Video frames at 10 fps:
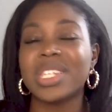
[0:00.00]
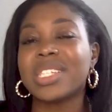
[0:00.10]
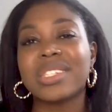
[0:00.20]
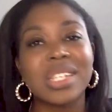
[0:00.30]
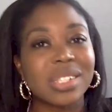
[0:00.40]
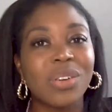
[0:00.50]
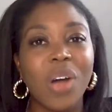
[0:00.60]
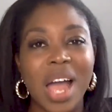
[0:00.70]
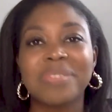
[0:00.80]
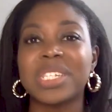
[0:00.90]
This does
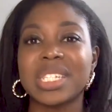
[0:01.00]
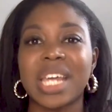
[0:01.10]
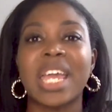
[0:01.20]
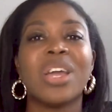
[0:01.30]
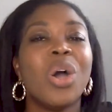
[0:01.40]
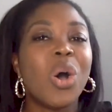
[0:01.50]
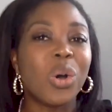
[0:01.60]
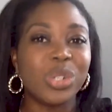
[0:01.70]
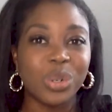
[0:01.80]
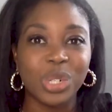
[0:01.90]
not have to stay
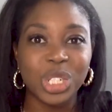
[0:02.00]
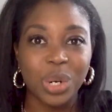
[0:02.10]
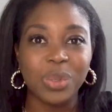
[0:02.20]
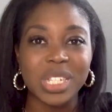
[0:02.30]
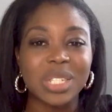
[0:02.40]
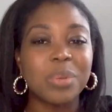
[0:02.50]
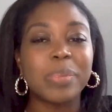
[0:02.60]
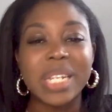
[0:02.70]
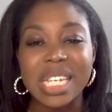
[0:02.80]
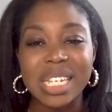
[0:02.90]
on your shoulders
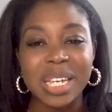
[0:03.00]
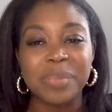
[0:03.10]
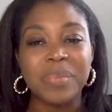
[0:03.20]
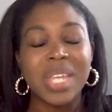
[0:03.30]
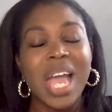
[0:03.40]
completely.